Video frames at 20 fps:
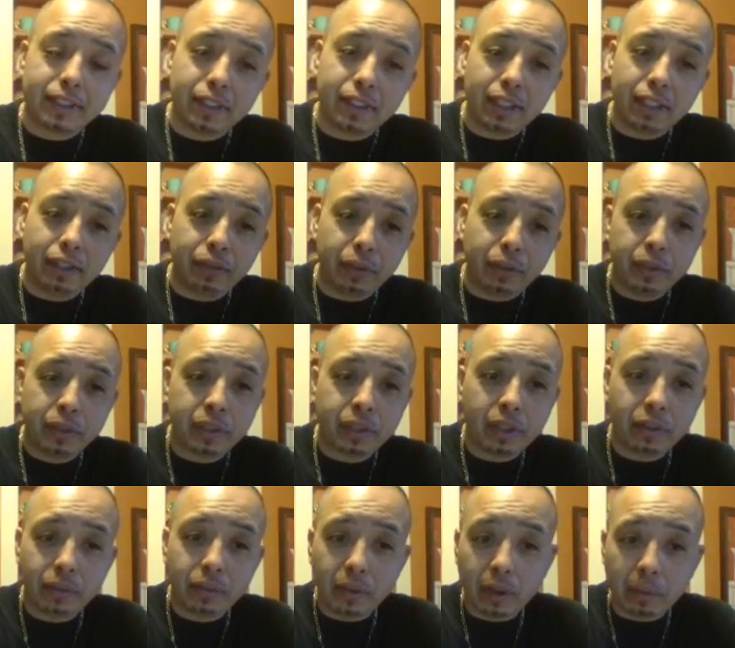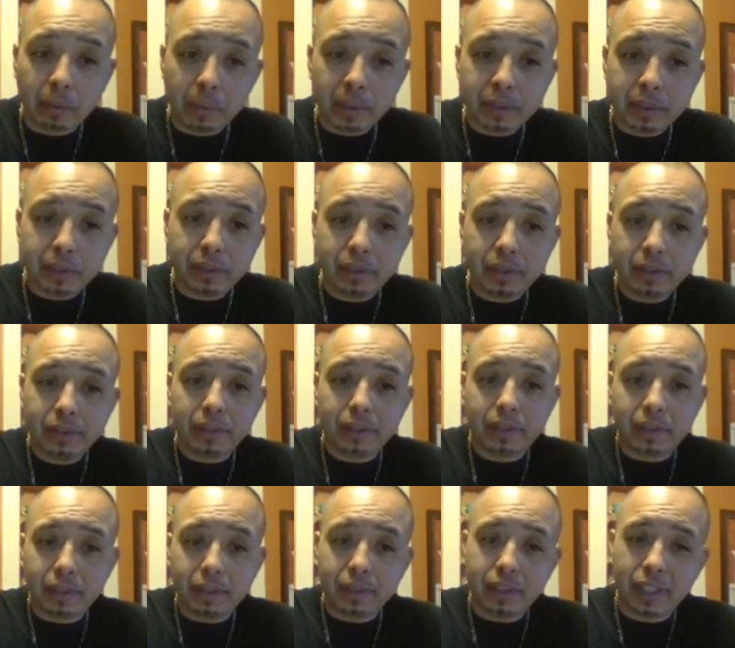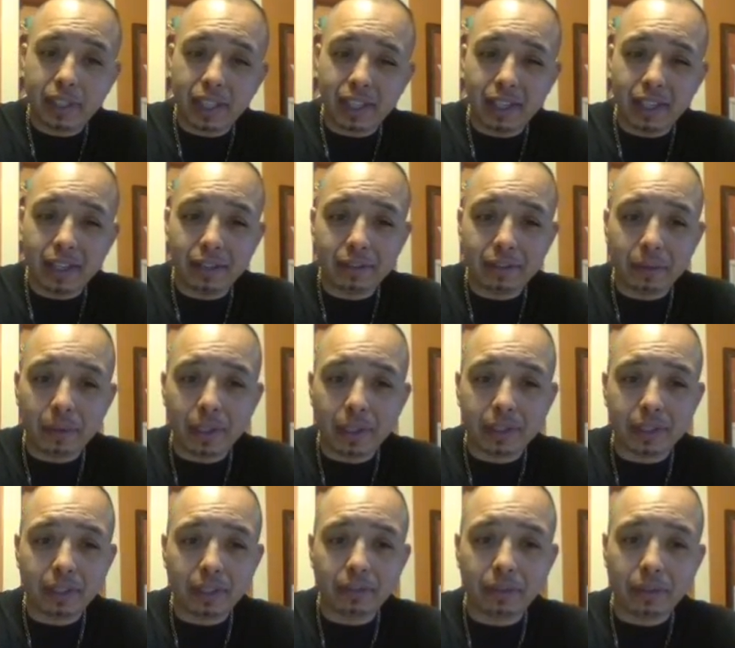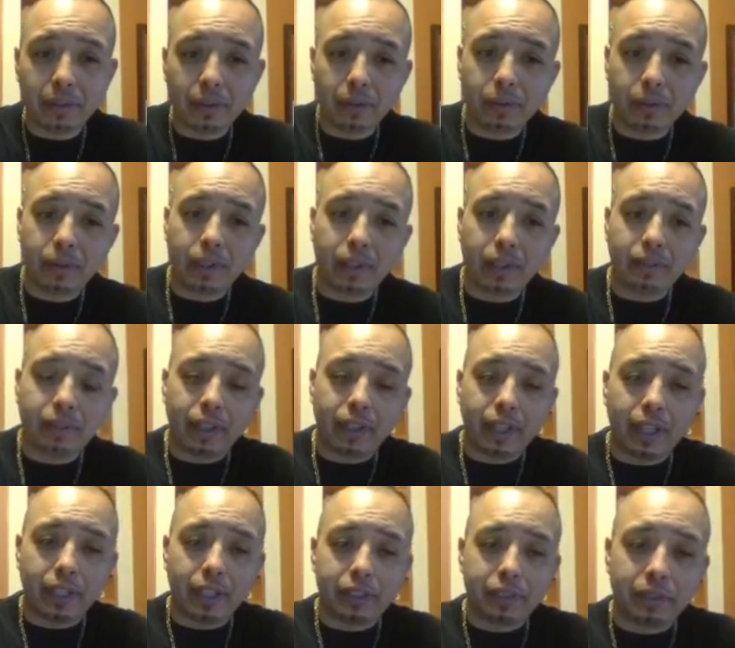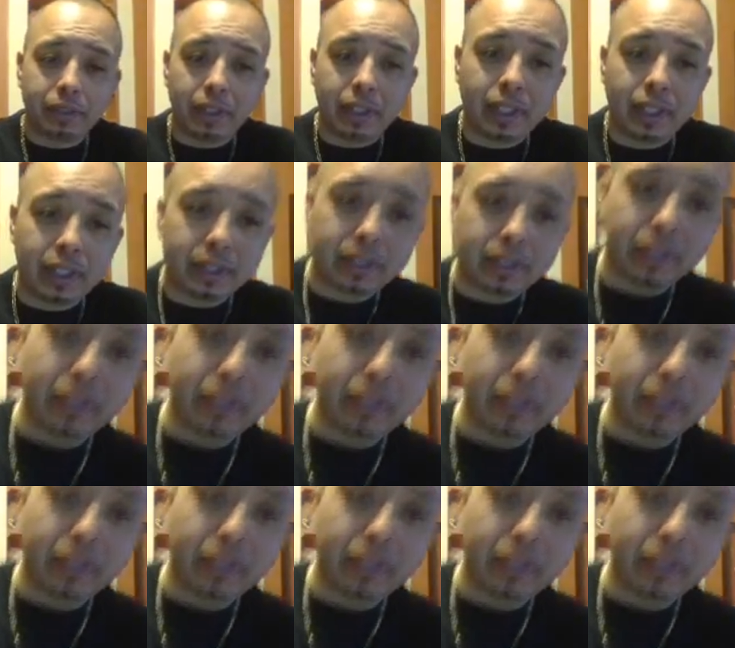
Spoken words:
If you're using it for commercial use, you kind of have to watch out for the whole thing if they catch you, I guess.